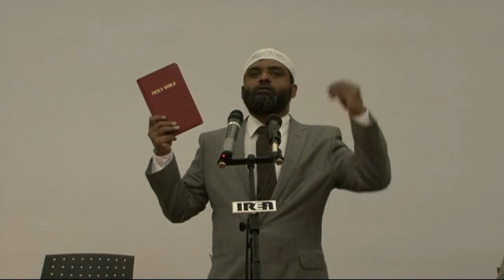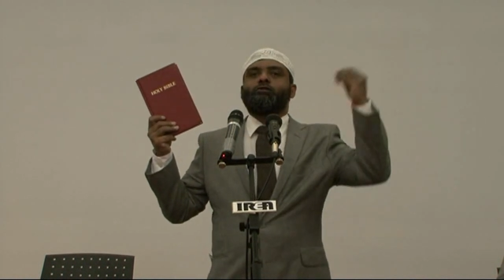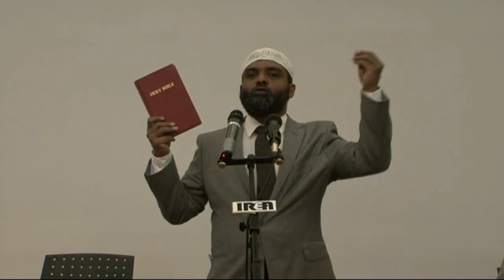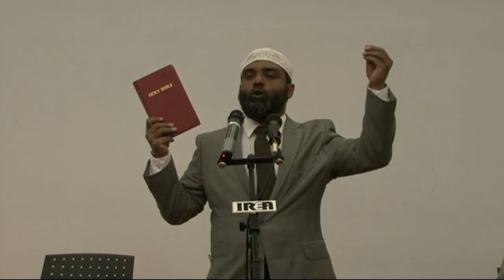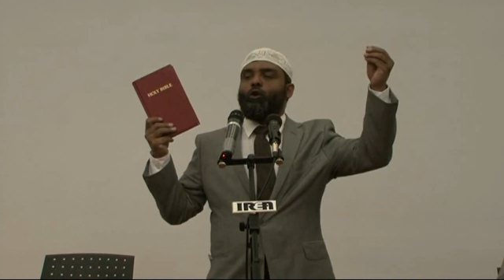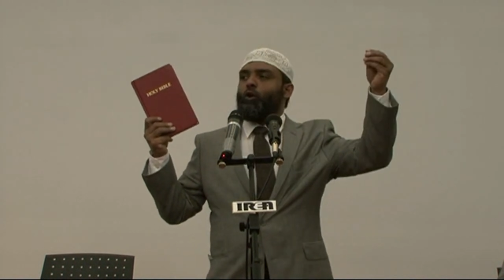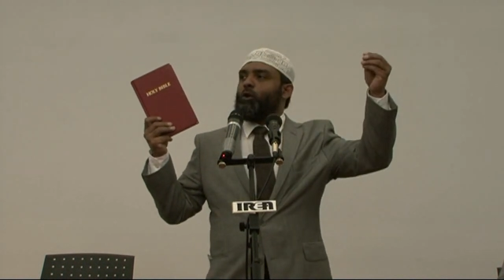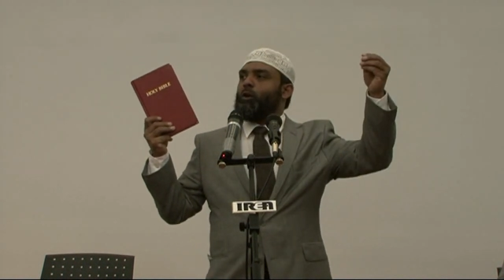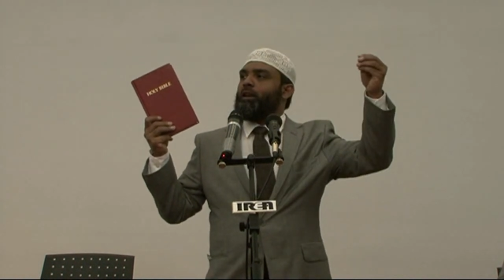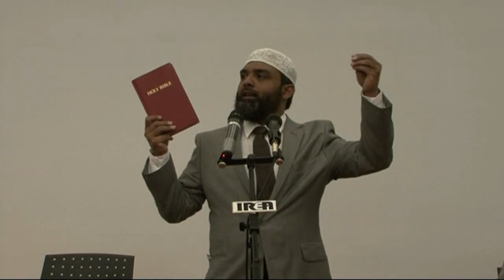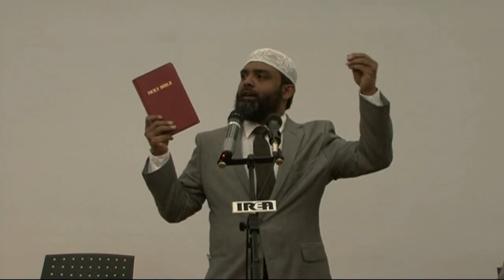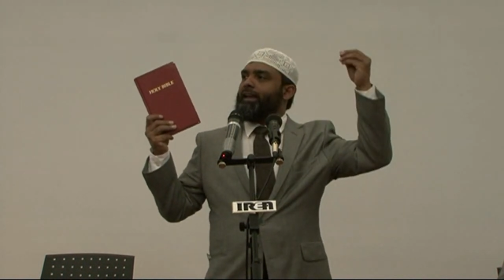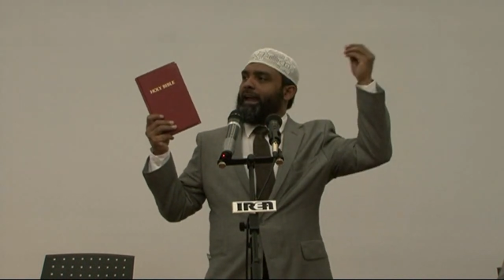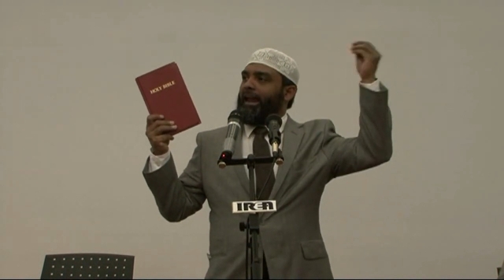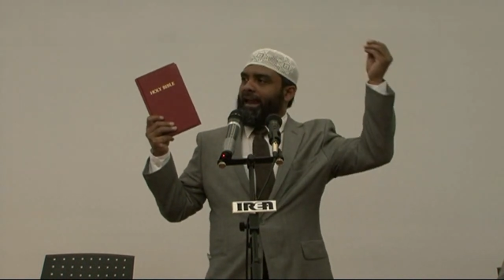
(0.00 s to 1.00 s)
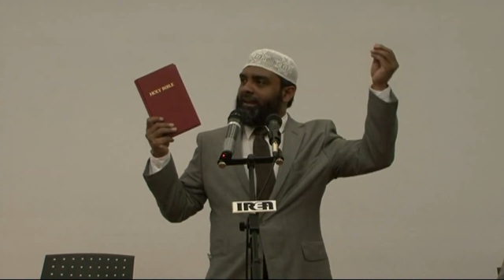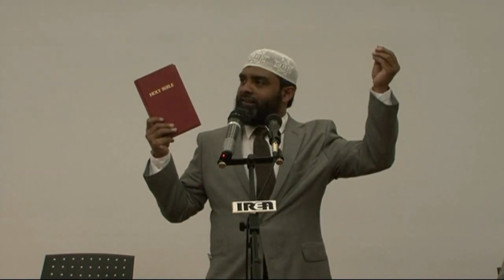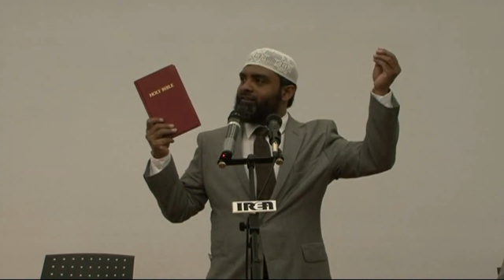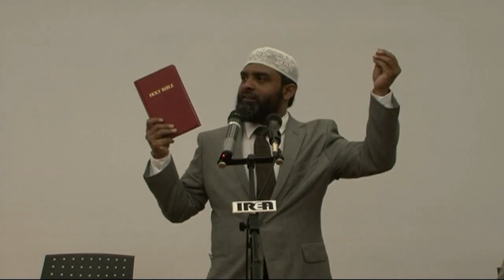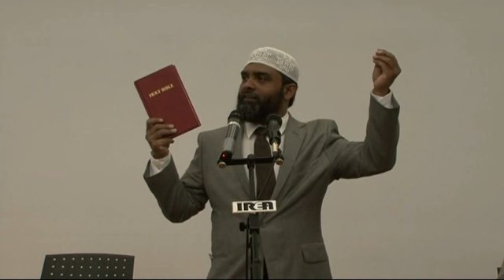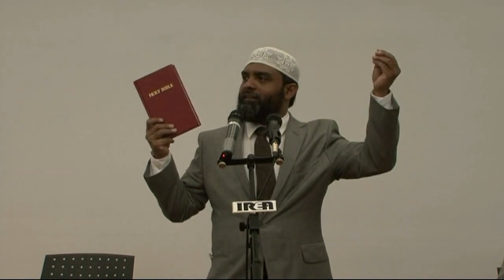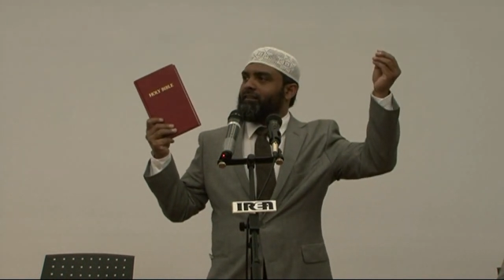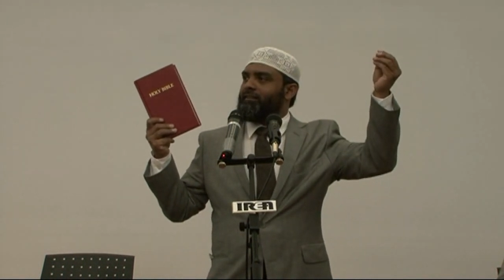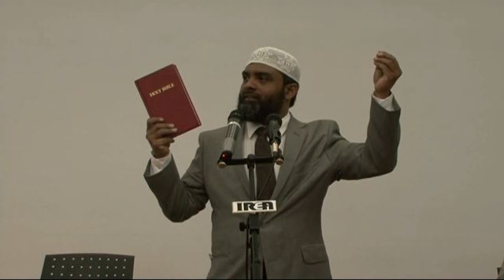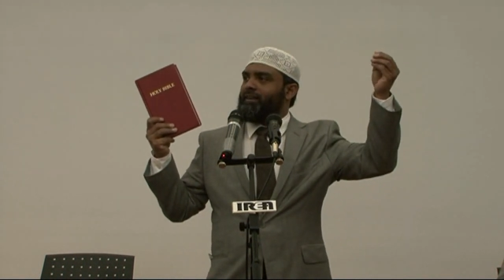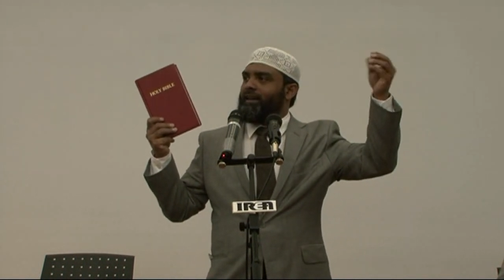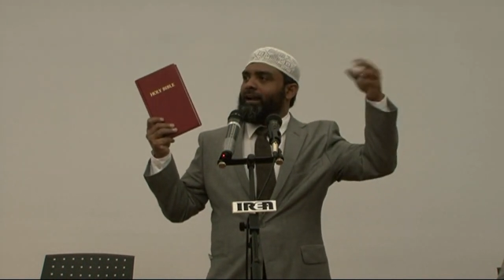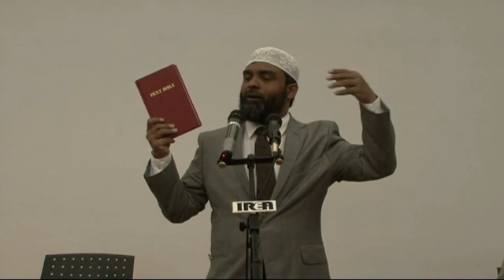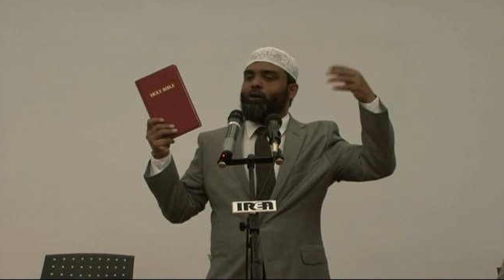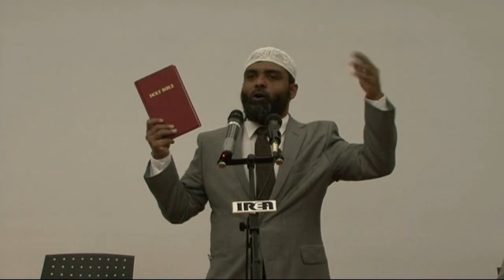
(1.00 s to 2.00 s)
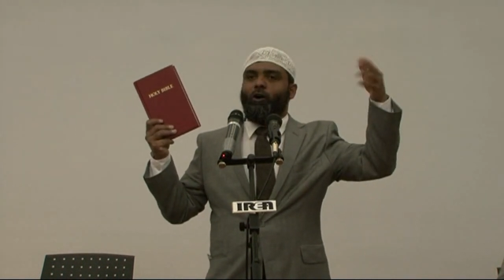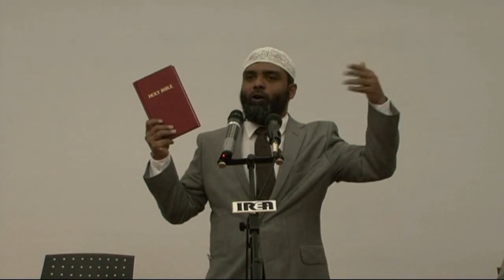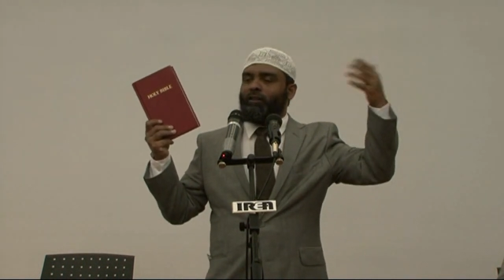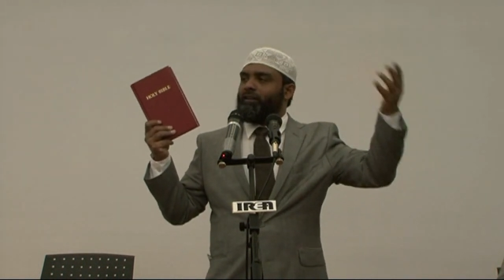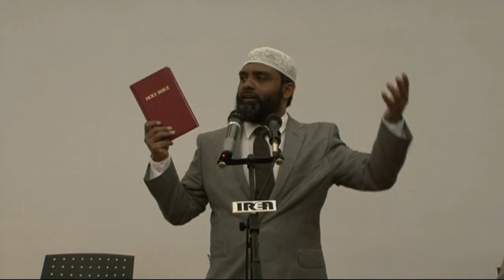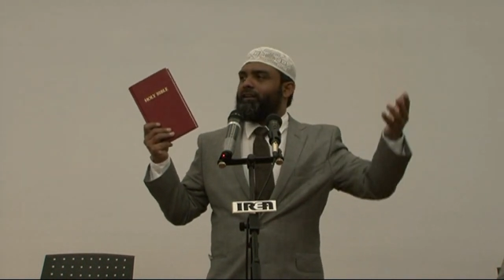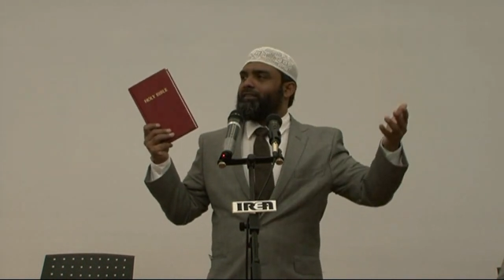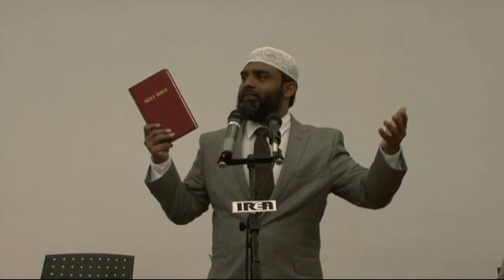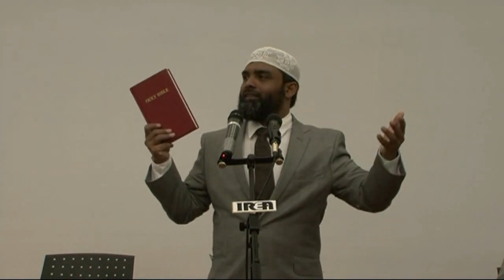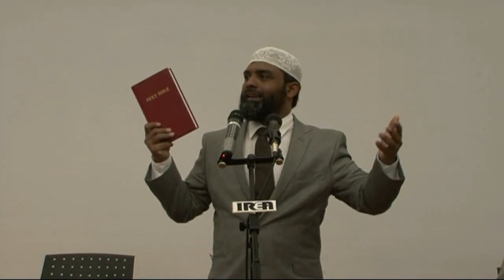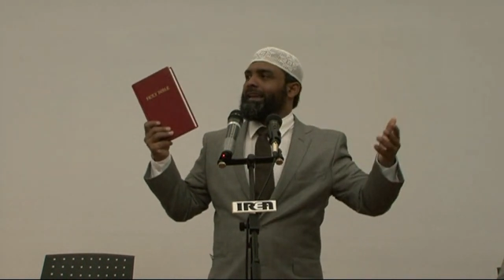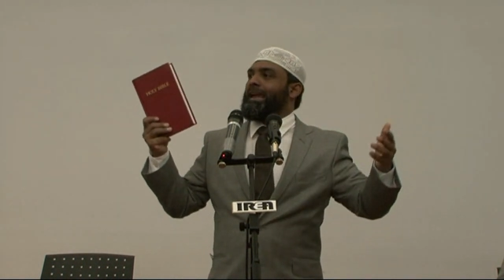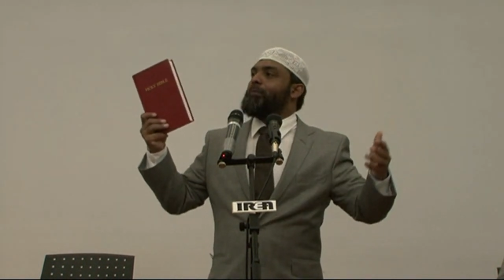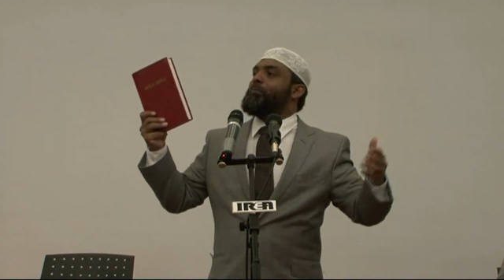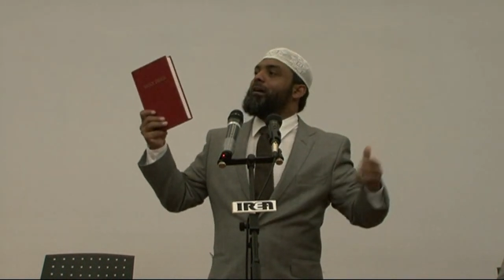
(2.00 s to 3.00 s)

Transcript: soul, angels and all this